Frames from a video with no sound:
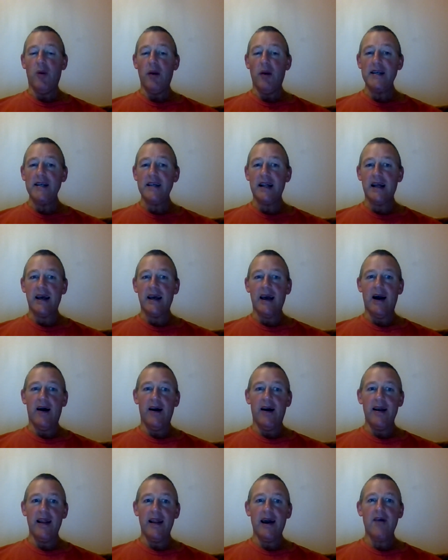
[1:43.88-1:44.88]
basically
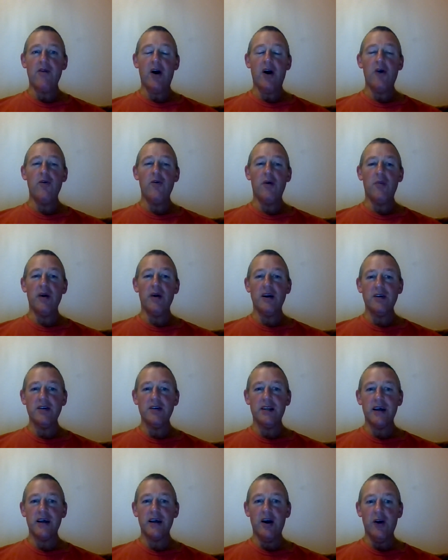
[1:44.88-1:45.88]
I now know that because
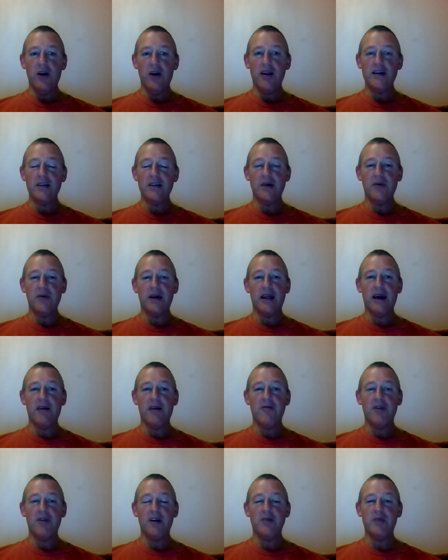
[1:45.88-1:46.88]
of the earnings that I'm going to
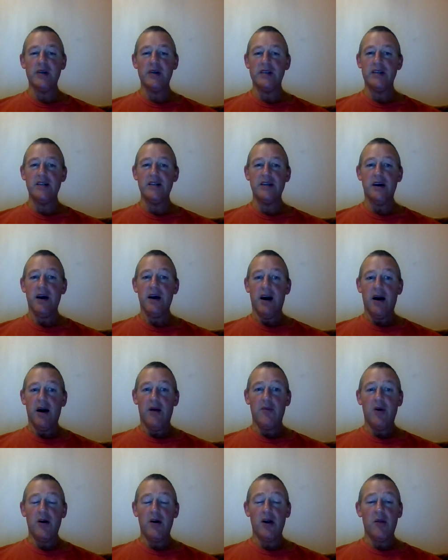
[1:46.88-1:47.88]
get from this business,
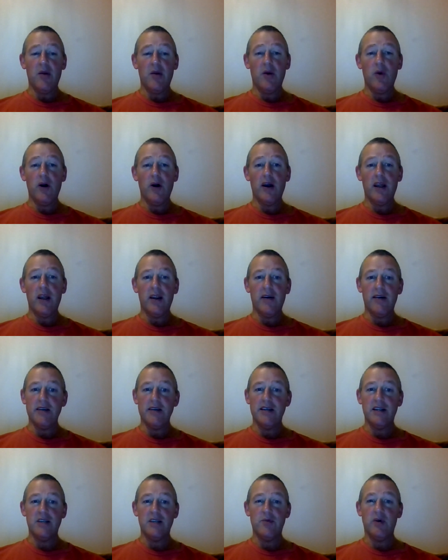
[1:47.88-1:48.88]
I'm not going to be working
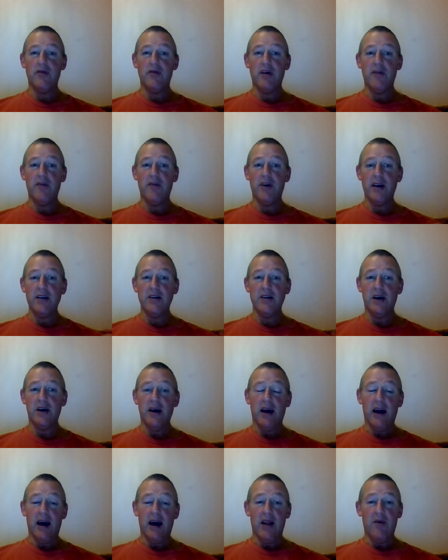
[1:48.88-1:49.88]
nights into my 50s,
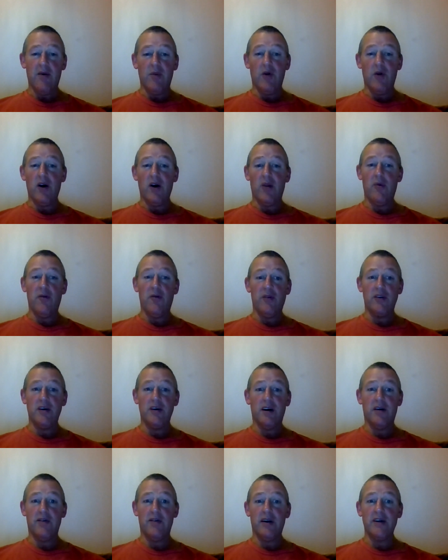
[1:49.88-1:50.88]
and I'm not going to be
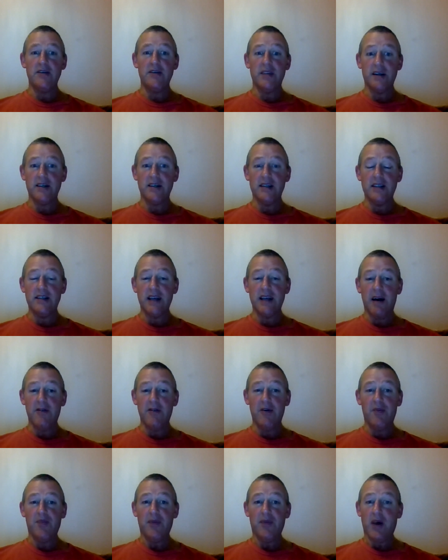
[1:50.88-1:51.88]
retiring at
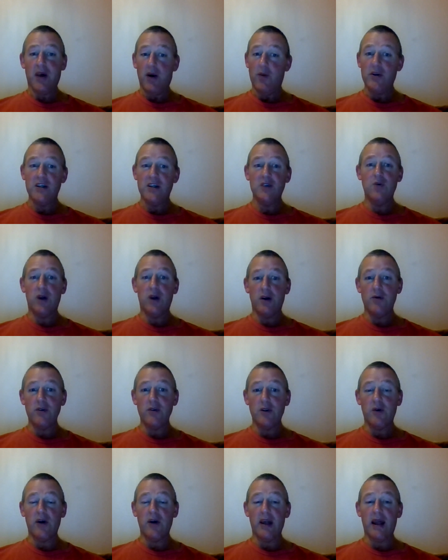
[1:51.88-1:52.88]
67, which is what I
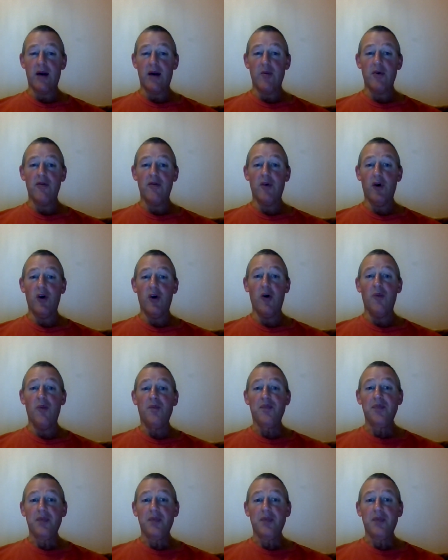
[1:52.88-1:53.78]
was looking at before.